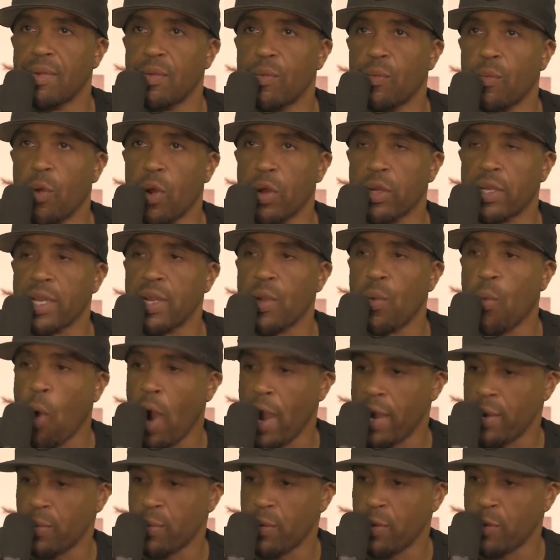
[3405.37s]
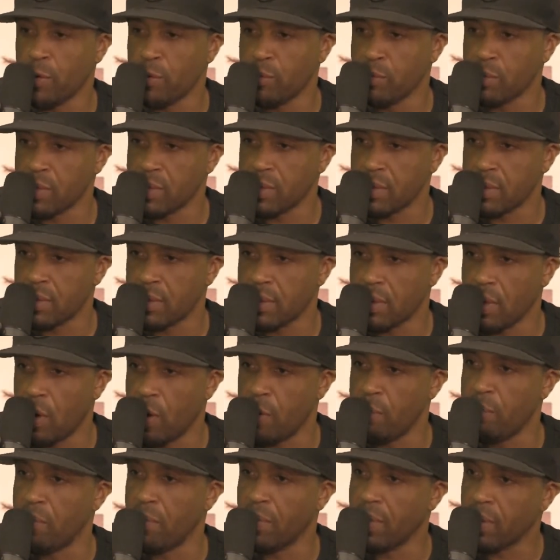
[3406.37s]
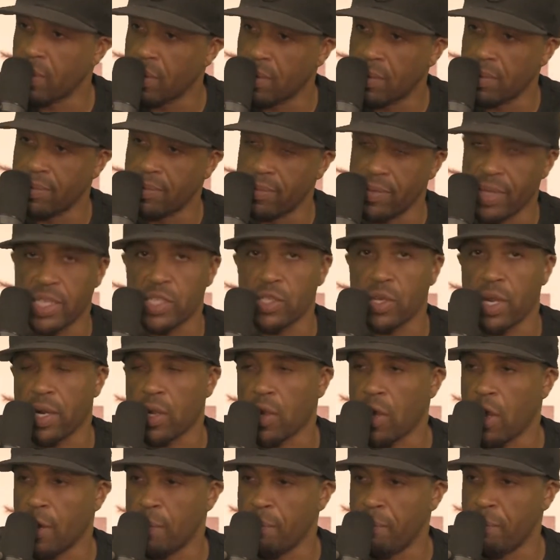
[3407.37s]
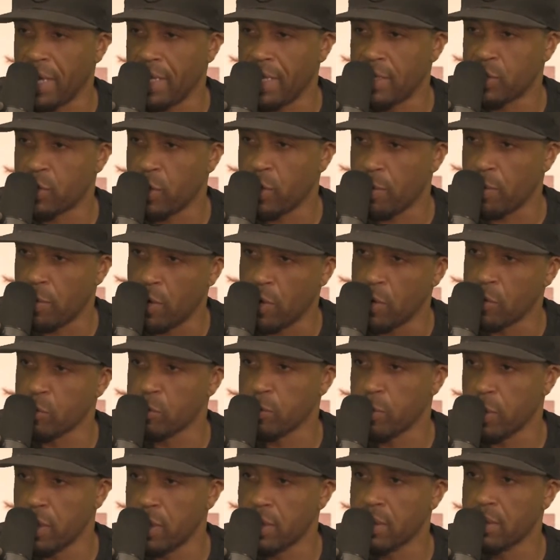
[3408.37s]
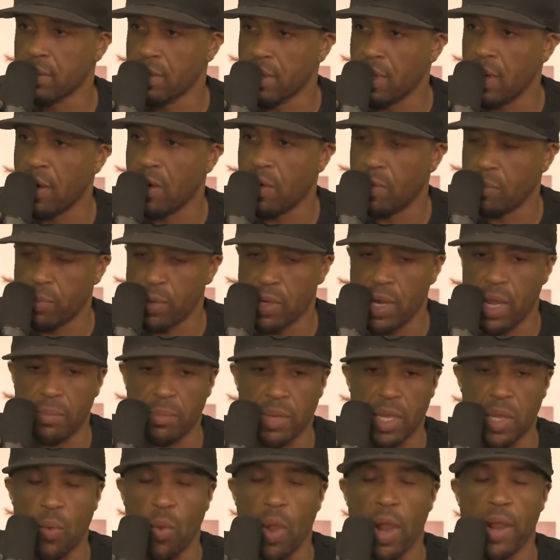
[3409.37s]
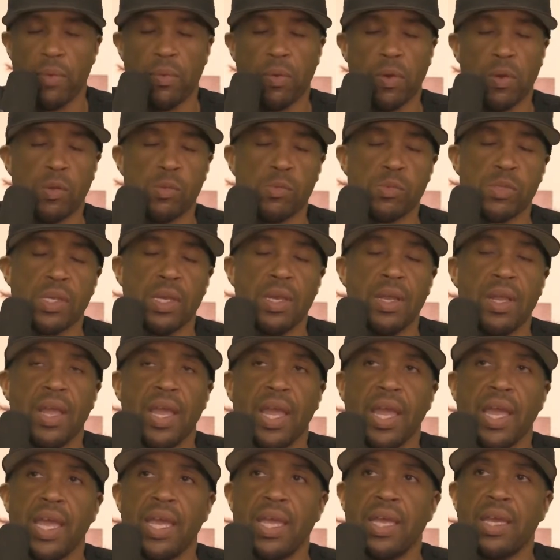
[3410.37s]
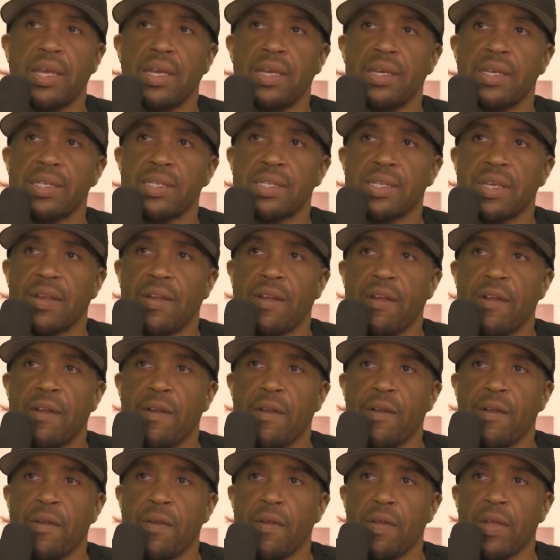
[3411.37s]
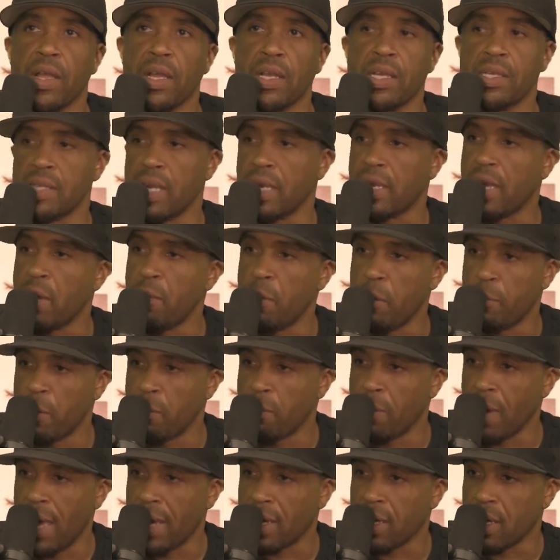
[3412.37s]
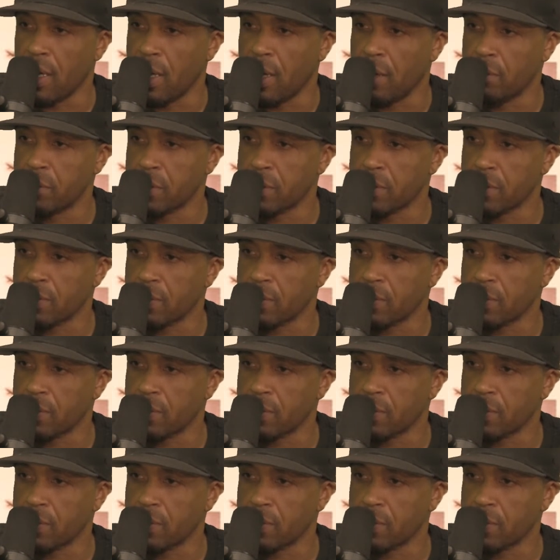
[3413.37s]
Working white rooms, or they try to call them mainstream rooms, but predominantly white rooms. Is because I came up in black clubs,